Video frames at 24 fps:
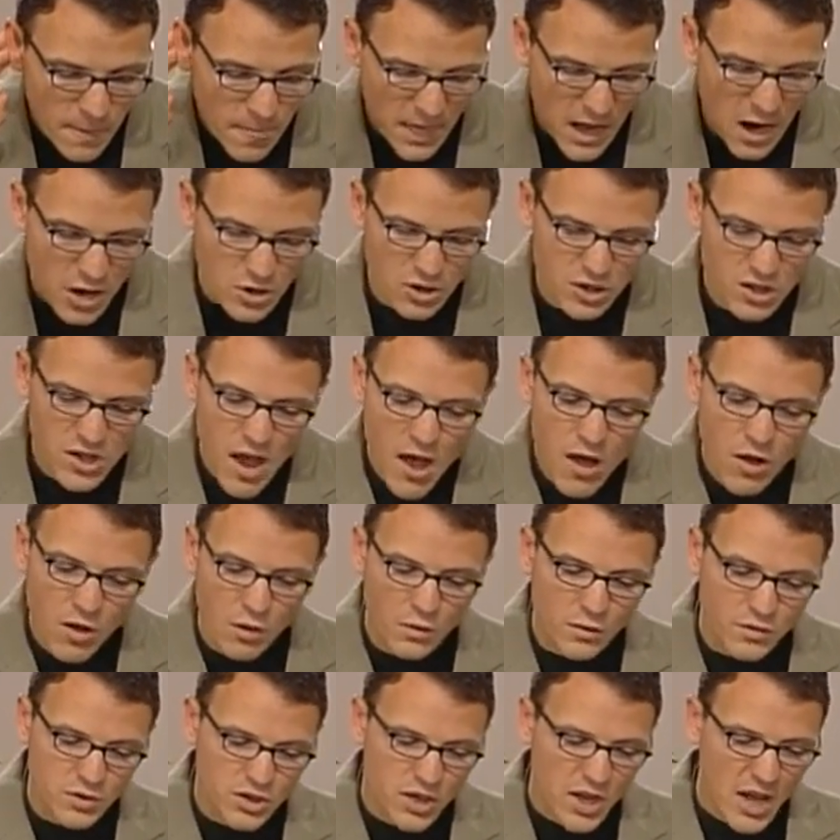
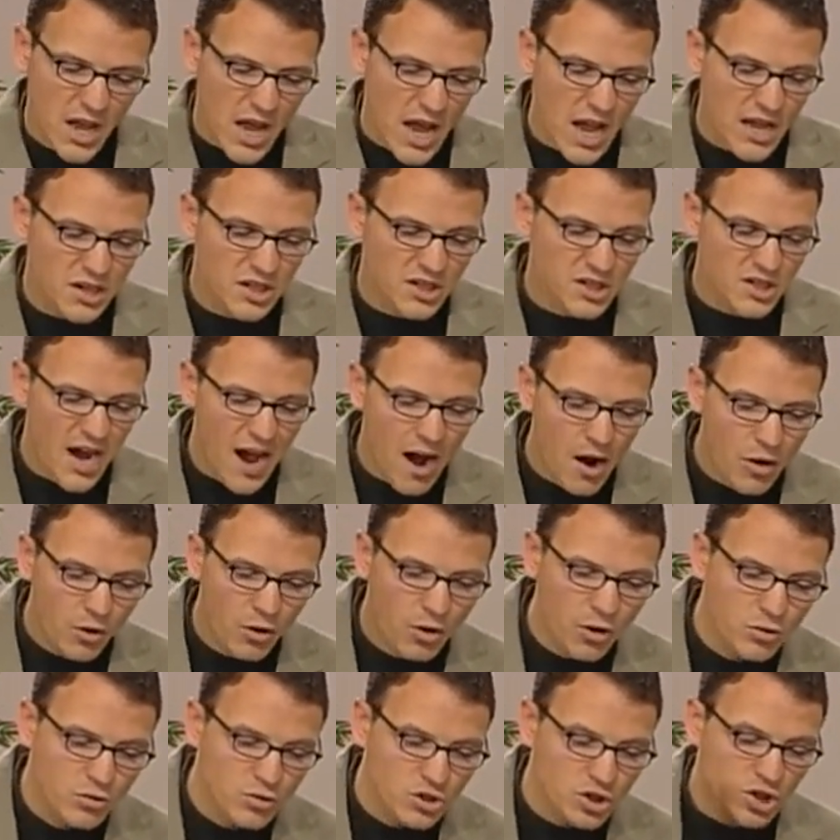Ourselves. And a
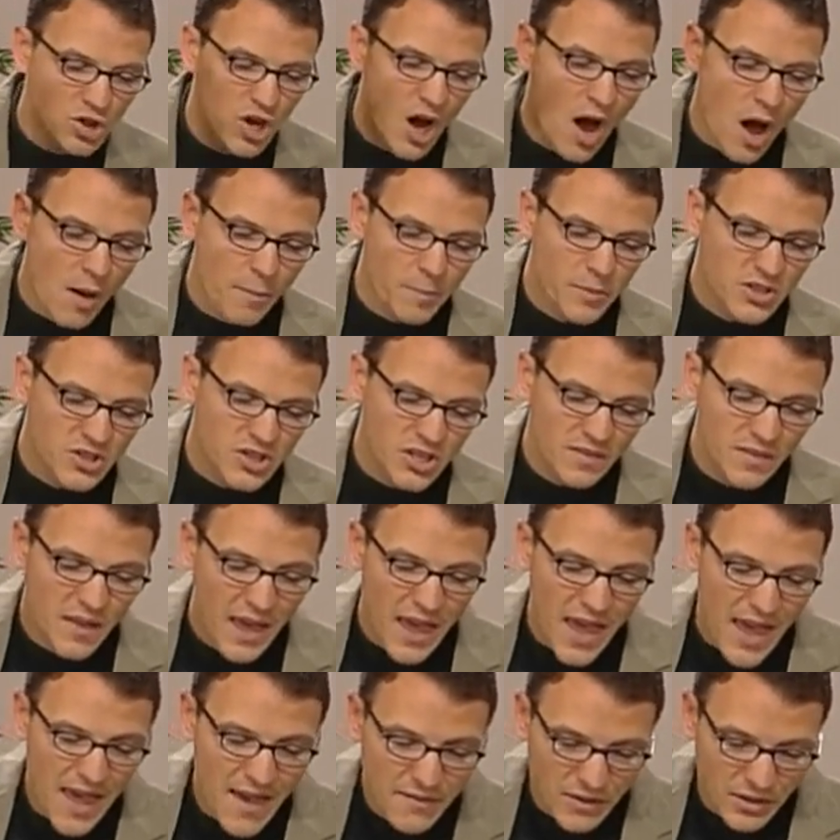tower whose top is in the
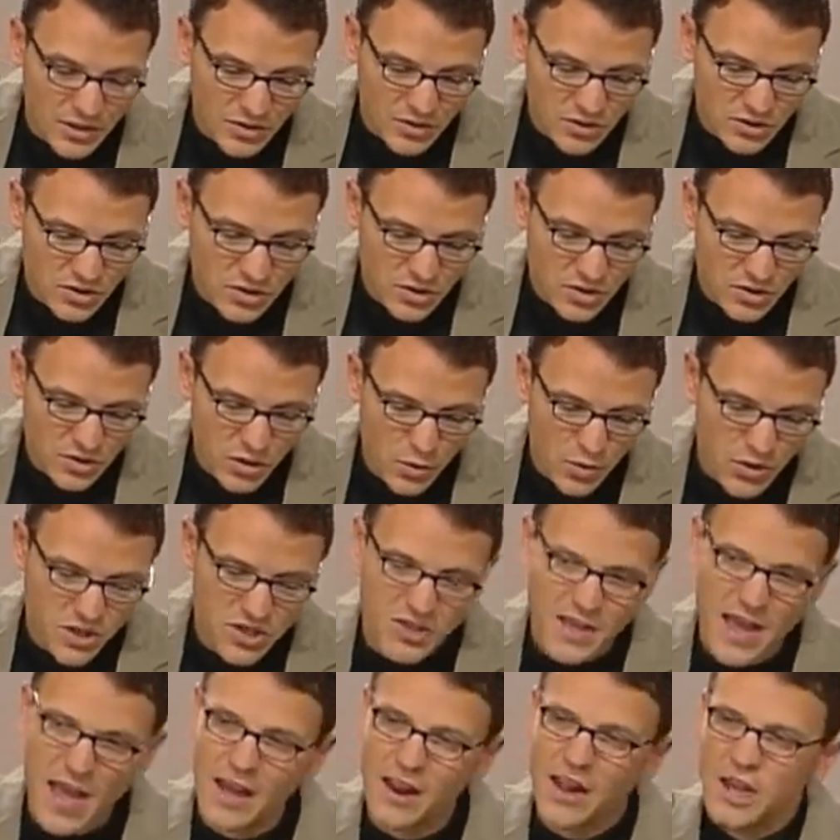heavens. Notice
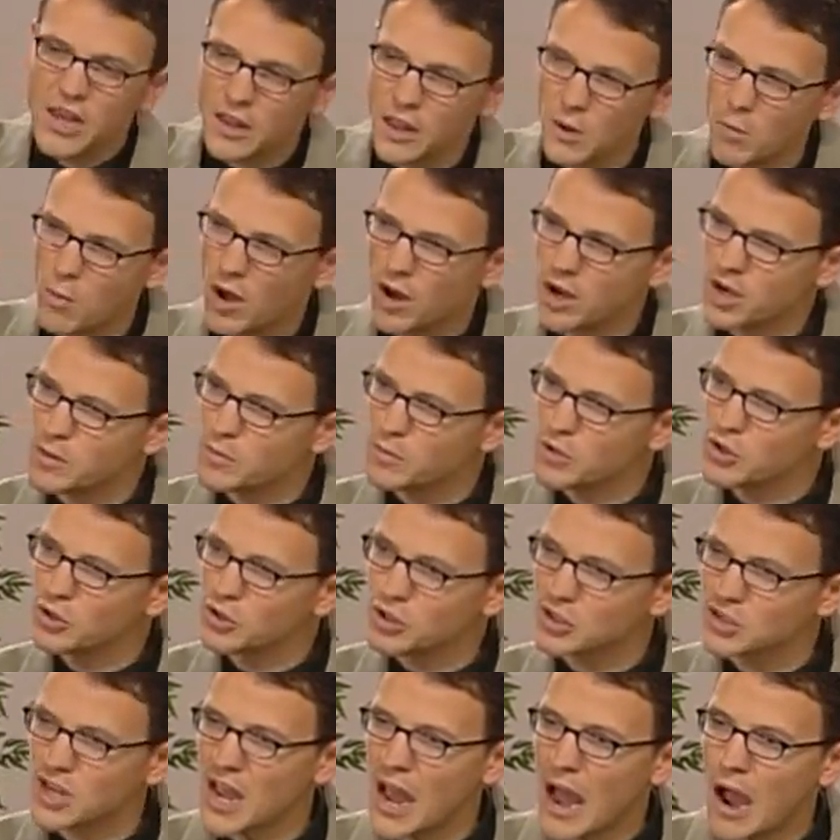that. They wanted to build
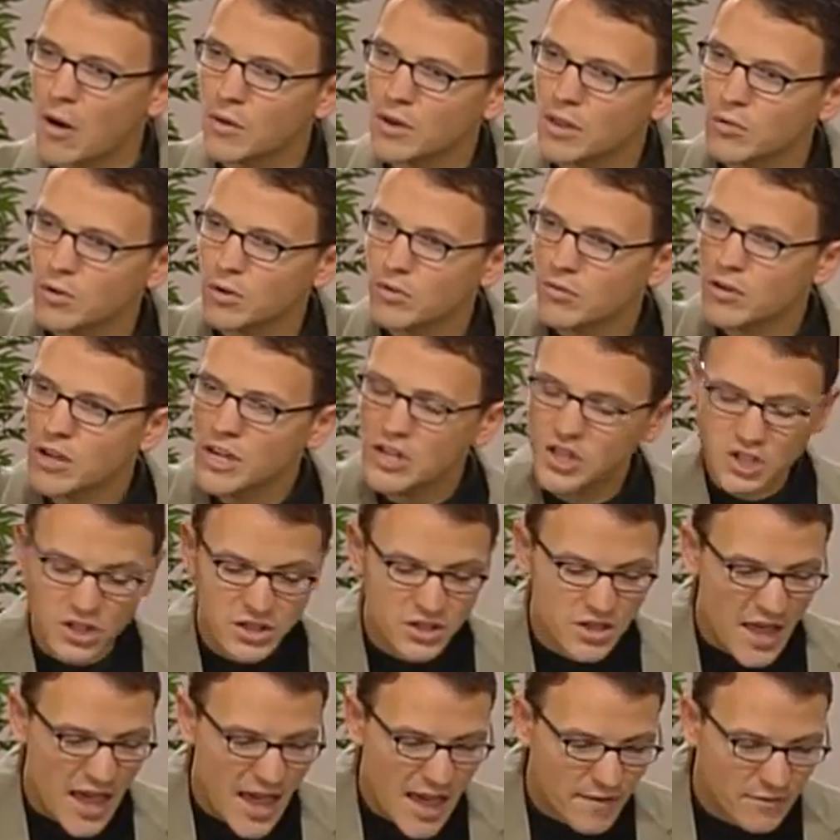a tower that would reach
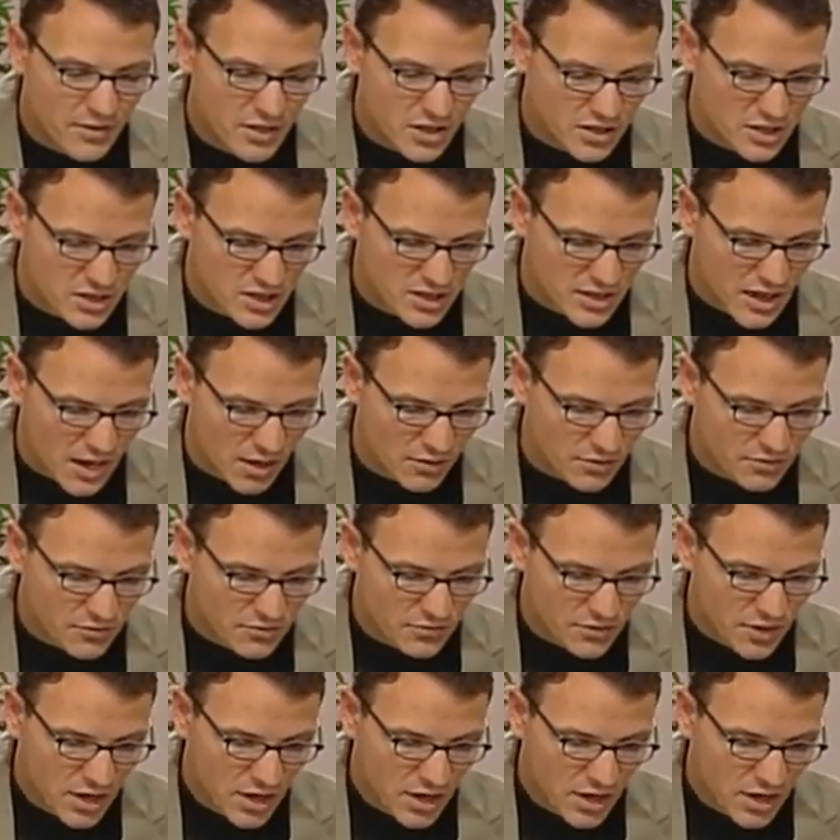into heaven itself.